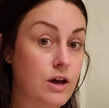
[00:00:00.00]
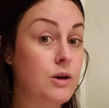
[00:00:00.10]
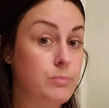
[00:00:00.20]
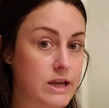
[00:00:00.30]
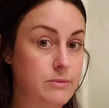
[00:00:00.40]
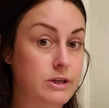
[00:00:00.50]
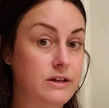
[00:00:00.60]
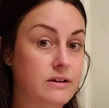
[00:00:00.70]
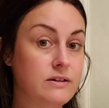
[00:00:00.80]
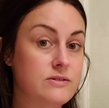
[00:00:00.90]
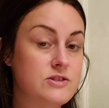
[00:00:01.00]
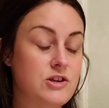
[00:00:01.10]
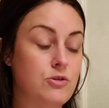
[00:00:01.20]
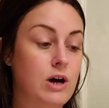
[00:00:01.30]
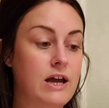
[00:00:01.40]
a baby,
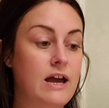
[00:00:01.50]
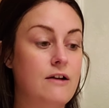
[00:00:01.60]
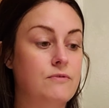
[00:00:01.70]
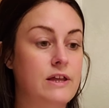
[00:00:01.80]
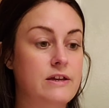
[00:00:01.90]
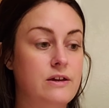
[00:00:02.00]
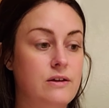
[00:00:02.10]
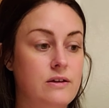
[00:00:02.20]
so I have like